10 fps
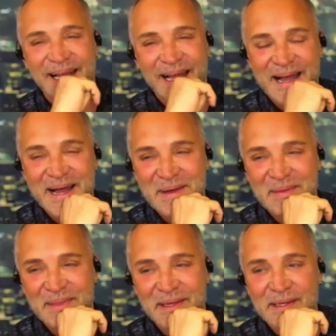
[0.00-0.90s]

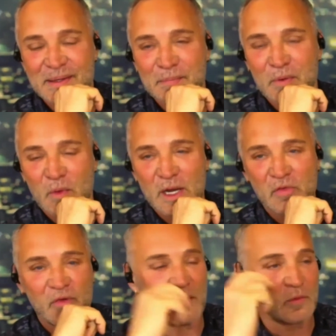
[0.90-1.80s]
But what I
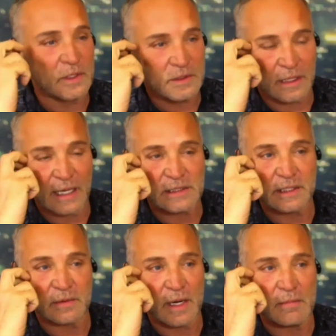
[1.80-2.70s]
found was
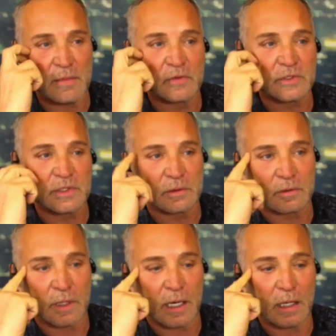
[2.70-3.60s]
actually when I moved
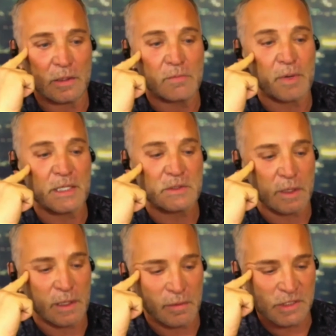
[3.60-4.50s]
to New
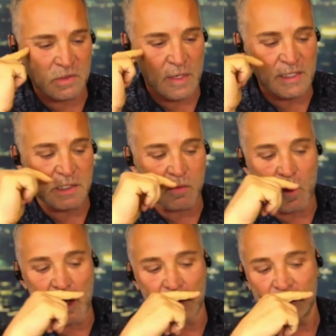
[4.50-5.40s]
Brunswick, I was
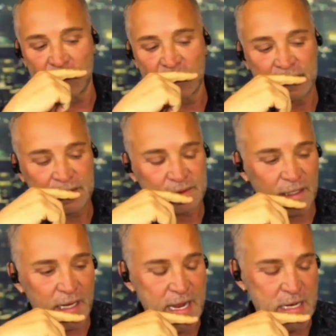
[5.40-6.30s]
21,
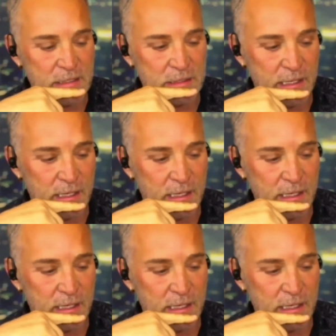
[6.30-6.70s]
and